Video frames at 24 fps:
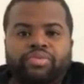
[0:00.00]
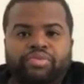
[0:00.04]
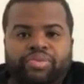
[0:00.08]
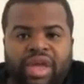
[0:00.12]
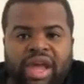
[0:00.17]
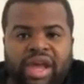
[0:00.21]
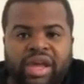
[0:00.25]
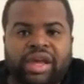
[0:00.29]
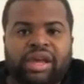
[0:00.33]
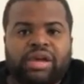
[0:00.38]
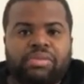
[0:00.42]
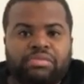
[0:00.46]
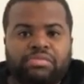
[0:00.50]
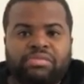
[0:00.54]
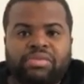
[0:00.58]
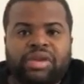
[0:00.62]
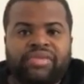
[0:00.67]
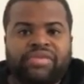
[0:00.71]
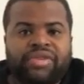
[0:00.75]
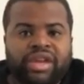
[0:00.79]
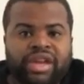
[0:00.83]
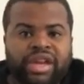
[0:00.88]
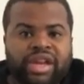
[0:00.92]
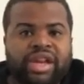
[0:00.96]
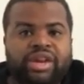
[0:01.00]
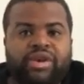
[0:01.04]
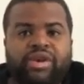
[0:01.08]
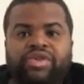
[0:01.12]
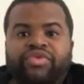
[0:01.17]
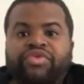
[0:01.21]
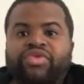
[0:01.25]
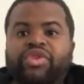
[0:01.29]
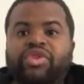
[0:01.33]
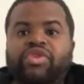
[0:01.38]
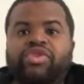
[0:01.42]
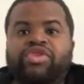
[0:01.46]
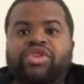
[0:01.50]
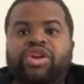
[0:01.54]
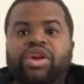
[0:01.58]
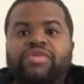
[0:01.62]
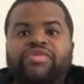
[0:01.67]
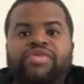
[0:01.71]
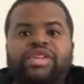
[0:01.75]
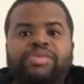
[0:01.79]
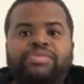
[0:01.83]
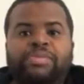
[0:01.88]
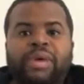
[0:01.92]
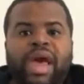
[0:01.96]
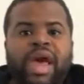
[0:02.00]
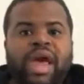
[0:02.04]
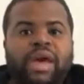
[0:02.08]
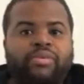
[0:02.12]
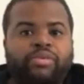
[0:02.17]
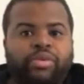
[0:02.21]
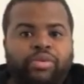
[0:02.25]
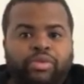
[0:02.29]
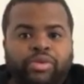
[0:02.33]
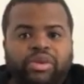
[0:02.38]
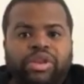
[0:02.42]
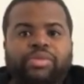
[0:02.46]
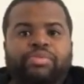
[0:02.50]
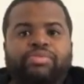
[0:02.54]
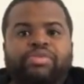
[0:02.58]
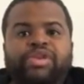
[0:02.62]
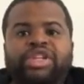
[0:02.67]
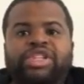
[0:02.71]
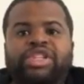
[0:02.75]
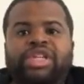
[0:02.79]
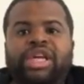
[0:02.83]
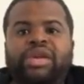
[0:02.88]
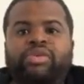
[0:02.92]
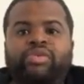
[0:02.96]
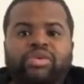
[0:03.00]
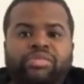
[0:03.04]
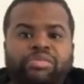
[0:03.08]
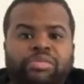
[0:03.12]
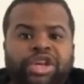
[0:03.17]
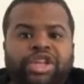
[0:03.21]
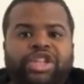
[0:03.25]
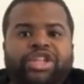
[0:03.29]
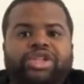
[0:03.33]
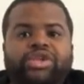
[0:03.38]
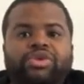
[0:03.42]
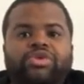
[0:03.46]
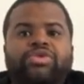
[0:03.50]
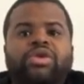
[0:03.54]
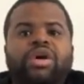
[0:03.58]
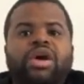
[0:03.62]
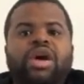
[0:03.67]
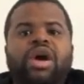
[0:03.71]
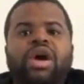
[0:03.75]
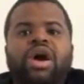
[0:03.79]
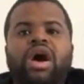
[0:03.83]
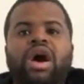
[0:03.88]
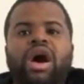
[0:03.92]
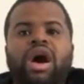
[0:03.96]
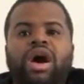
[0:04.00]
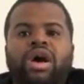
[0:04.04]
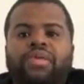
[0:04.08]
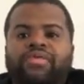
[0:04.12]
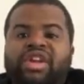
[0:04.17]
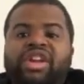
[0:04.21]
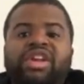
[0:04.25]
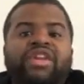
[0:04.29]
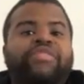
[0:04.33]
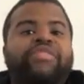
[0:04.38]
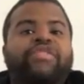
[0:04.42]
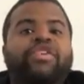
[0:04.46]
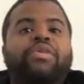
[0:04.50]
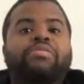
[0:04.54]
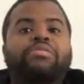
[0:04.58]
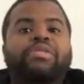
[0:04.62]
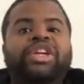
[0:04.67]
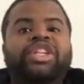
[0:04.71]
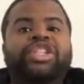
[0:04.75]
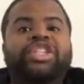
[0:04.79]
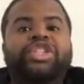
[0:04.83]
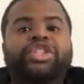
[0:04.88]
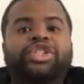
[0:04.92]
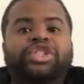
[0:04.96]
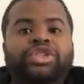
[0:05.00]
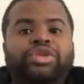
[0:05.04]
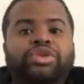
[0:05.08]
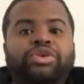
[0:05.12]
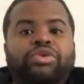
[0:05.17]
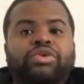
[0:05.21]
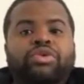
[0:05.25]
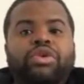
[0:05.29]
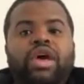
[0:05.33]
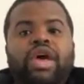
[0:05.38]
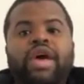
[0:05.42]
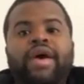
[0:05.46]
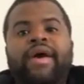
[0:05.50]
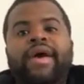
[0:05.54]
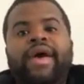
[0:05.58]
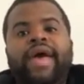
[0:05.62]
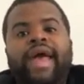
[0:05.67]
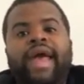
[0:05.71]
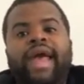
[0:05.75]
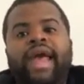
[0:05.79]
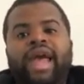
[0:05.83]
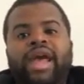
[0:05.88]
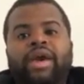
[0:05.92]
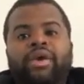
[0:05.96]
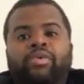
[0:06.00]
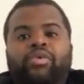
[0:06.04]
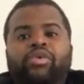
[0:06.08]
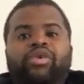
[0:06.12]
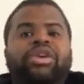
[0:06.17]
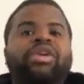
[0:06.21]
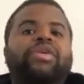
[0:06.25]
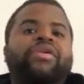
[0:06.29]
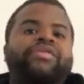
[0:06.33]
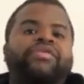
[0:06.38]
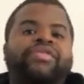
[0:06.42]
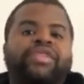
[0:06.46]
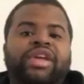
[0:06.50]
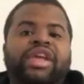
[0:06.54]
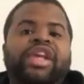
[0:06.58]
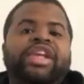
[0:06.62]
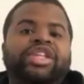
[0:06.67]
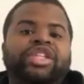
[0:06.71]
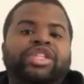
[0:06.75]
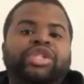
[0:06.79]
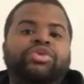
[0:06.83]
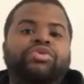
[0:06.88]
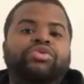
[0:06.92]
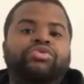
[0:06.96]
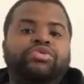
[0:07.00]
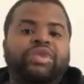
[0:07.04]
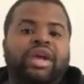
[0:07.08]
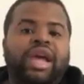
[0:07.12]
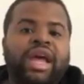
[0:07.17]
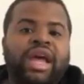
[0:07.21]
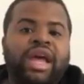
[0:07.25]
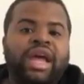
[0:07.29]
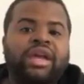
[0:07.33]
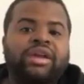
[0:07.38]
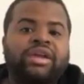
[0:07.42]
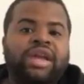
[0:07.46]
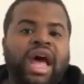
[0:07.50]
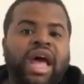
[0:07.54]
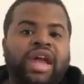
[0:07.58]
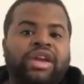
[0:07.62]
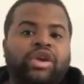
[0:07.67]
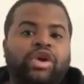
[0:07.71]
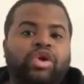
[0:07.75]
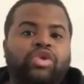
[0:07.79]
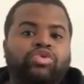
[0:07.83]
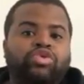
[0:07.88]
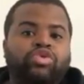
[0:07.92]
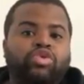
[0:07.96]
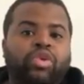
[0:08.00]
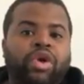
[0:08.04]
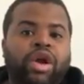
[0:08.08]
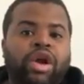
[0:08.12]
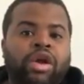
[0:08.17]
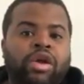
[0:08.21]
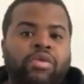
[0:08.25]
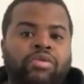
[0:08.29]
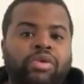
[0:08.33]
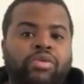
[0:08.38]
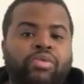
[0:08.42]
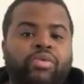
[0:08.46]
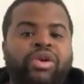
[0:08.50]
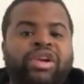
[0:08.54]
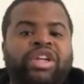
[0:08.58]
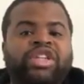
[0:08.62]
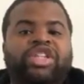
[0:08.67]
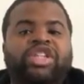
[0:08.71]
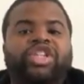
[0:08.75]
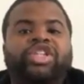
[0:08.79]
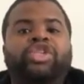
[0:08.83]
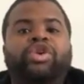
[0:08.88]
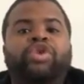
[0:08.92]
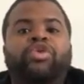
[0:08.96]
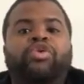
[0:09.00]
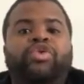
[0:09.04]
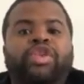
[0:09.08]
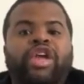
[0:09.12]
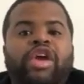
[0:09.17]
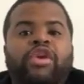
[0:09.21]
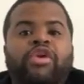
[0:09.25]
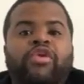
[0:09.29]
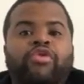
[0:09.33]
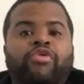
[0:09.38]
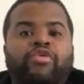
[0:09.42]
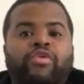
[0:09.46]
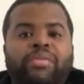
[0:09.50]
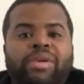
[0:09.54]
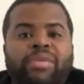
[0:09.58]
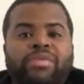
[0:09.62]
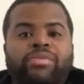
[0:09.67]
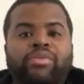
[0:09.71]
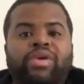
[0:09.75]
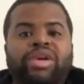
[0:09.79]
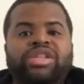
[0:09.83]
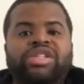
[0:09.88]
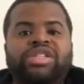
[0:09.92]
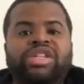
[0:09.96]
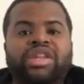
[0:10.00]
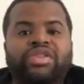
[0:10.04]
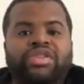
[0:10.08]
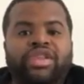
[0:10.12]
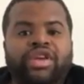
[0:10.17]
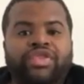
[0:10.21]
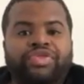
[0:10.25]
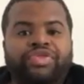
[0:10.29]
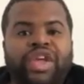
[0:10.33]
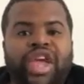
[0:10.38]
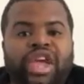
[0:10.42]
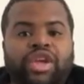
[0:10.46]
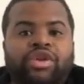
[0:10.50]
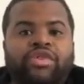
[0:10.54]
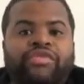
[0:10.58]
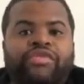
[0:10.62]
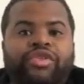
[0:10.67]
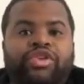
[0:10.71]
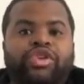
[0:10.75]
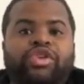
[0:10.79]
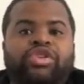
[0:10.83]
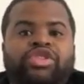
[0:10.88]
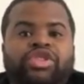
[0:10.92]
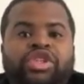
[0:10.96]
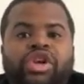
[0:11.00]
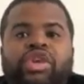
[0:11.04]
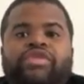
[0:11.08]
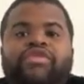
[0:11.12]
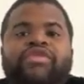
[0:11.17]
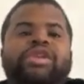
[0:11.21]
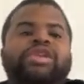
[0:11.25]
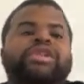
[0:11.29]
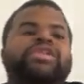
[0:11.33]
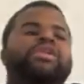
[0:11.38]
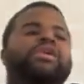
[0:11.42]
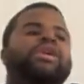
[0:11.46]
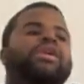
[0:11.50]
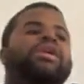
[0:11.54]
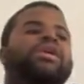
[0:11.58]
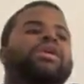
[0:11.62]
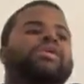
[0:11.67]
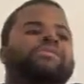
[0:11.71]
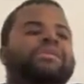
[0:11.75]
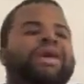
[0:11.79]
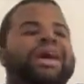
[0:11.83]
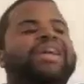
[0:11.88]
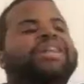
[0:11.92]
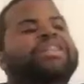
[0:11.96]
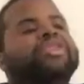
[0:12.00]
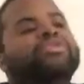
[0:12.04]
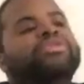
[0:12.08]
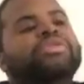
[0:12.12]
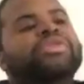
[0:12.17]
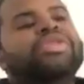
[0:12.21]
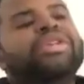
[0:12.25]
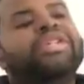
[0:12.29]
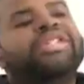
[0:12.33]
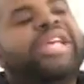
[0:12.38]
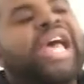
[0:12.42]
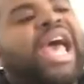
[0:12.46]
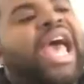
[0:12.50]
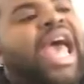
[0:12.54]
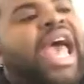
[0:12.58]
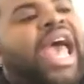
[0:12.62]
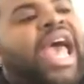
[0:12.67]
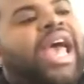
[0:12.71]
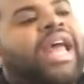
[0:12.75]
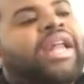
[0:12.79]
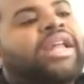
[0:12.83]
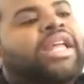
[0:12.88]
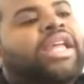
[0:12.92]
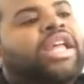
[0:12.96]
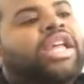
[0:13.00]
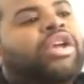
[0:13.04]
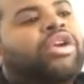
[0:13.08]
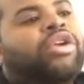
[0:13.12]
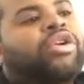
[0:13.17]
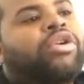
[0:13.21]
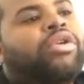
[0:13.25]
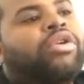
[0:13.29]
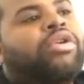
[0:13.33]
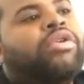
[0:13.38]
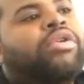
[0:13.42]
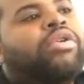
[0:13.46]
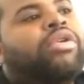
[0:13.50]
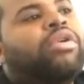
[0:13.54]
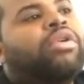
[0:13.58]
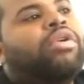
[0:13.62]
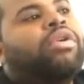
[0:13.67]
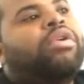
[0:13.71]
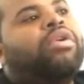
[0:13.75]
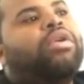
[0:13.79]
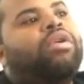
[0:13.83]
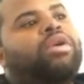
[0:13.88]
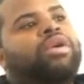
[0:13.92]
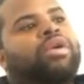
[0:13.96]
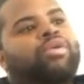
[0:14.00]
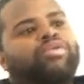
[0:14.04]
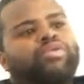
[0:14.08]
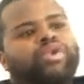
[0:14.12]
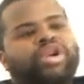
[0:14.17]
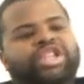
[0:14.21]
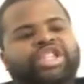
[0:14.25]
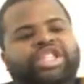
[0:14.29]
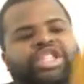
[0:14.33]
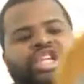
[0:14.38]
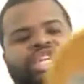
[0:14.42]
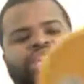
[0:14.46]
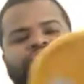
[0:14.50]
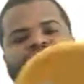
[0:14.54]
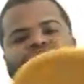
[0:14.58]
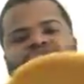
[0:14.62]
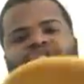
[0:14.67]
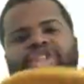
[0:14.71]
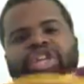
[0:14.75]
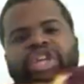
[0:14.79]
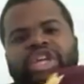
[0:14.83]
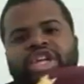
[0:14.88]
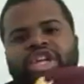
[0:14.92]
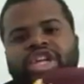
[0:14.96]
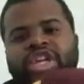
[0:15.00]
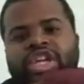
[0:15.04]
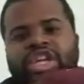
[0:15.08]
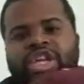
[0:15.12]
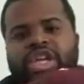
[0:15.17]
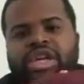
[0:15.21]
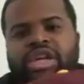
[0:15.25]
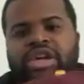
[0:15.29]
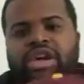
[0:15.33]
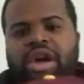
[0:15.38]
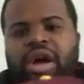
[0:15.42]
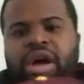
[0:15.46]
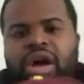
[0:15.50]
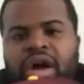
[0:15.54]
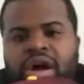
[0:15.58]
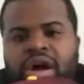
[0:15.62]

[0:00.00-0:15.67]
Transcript: thank him if he can hear us for your service, Pat. We really appreciate it. We miss you. The NFL misses you. And we'll never forget you. And I know New Era wanted to show their remembrance and their thank you for your service by doing this hat here, which is the